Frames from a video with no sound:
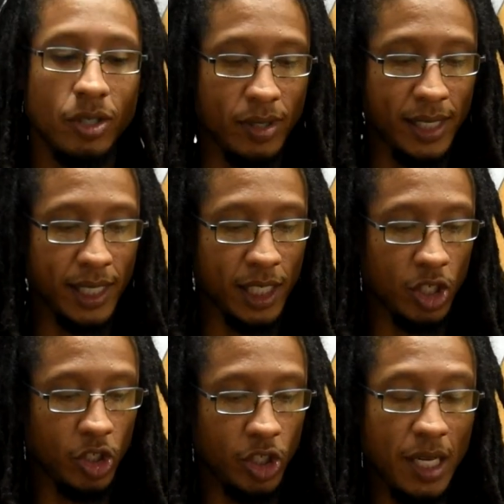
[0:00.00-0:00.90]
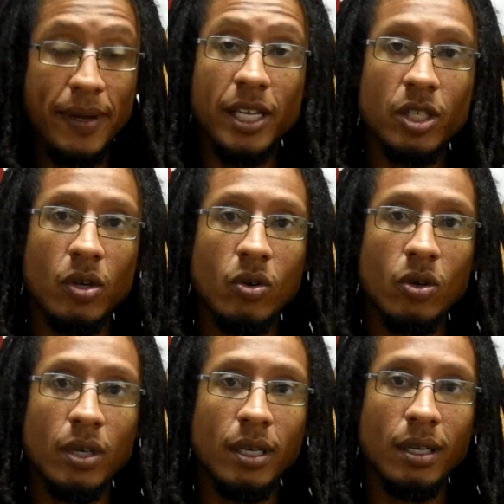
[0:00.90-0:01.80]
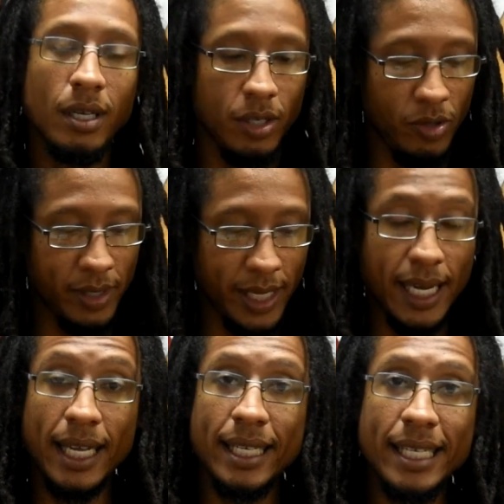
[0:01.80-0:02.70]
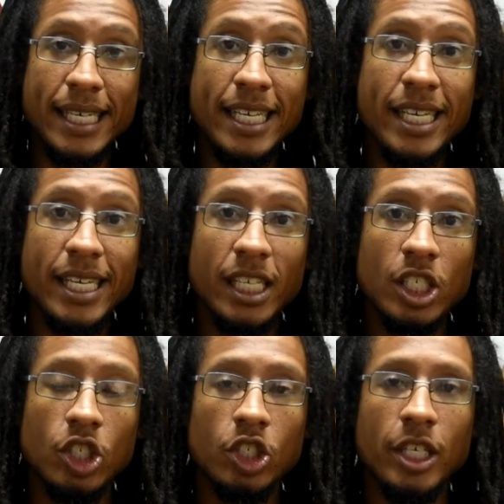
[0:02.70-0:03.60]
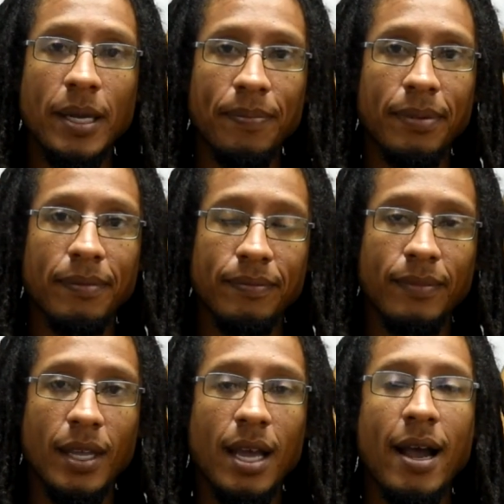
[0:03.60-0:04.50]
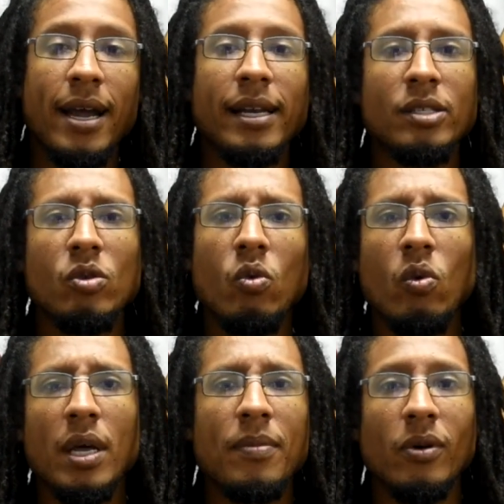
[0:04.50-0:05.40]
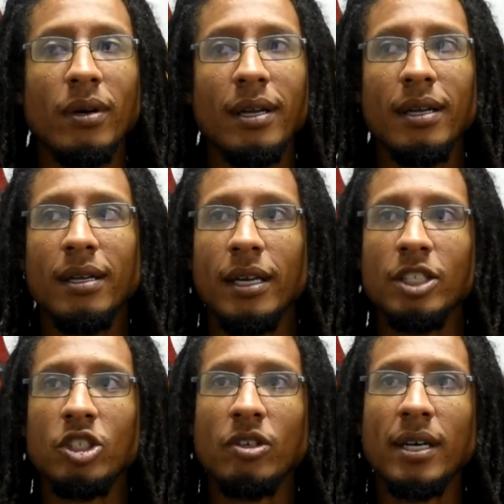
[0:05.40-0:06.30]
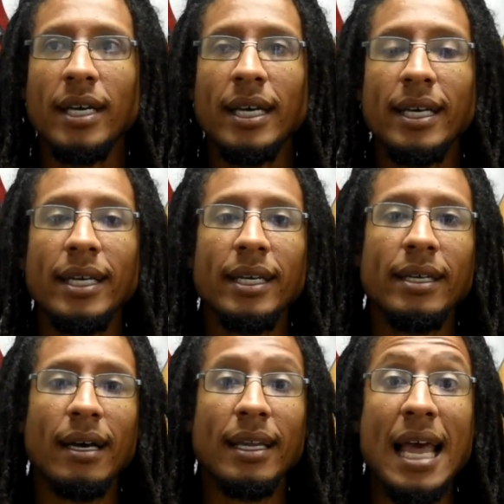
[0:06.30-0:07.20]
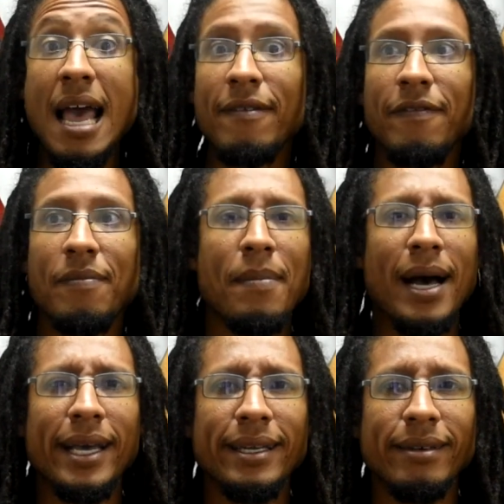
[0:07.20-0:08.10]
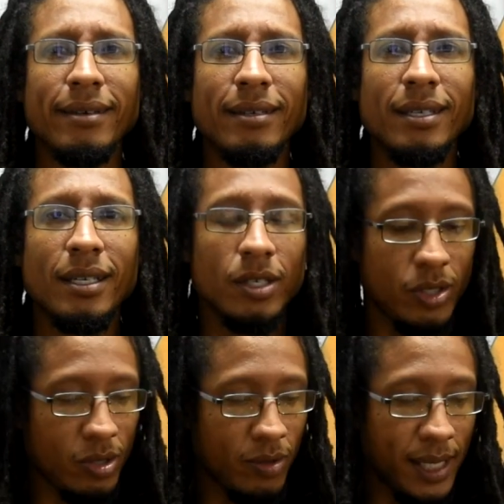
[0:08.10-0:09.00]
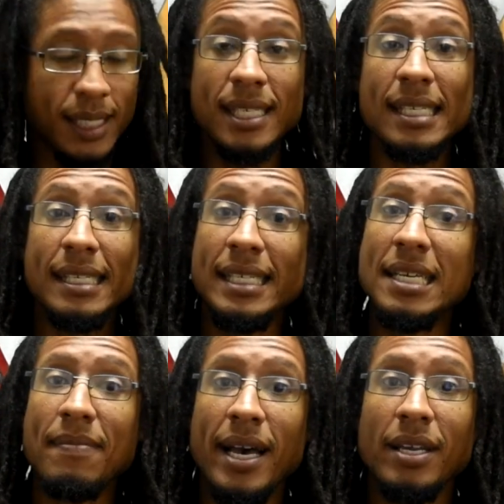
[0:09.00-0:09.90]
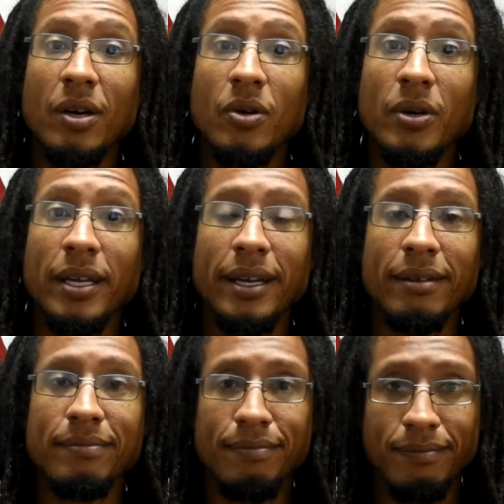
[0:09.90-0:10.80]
So this is a G major chord using an E shape. Alright, let's do 1 more. Let's try an F minor. So this is a D minor chord here.